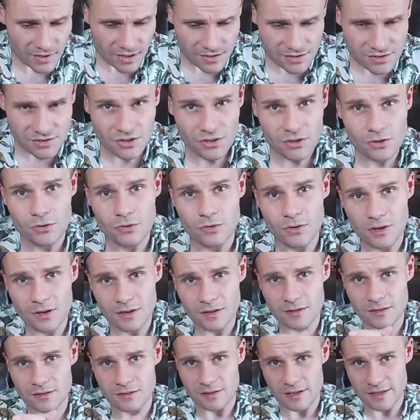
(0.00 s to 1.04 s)
So
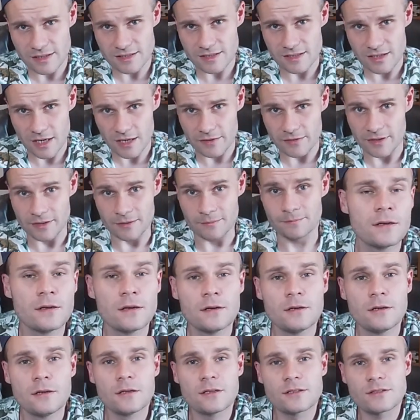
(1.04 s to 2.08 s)
let's dive in.
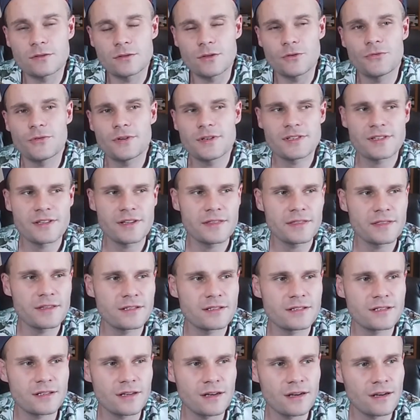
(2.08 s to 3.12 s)
So the first thing
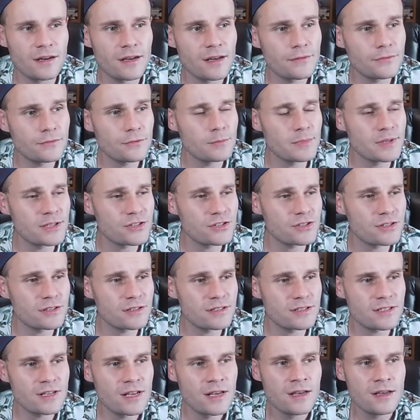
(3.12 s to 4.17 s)
that I have to mention
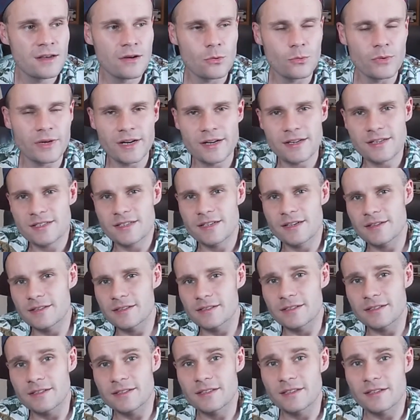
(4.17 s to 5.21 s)
is, when I say
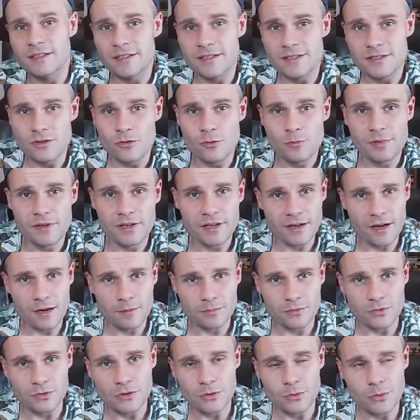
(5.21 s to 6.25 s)
that Italy is opening
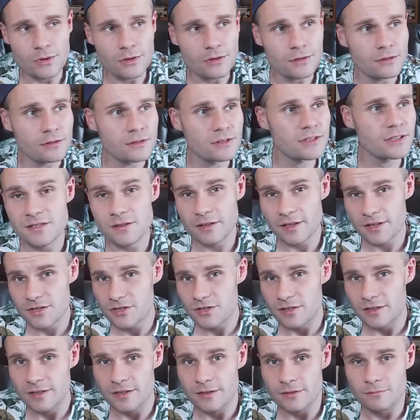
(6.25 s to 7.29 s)
up to the world, it's not
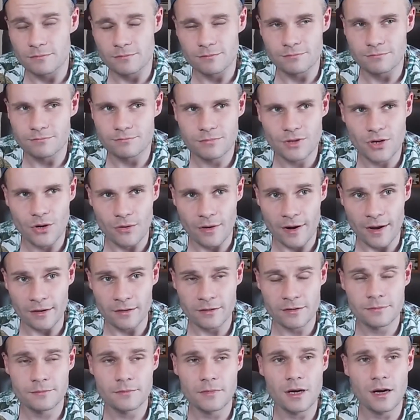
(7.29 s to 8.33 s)
actually
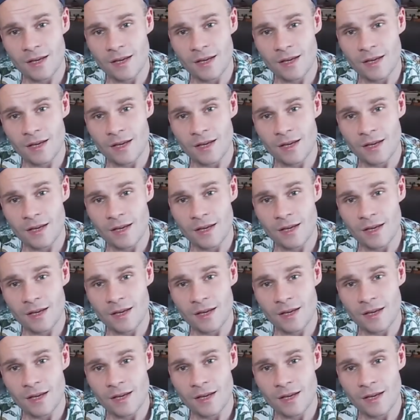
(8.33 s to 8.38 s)
correct.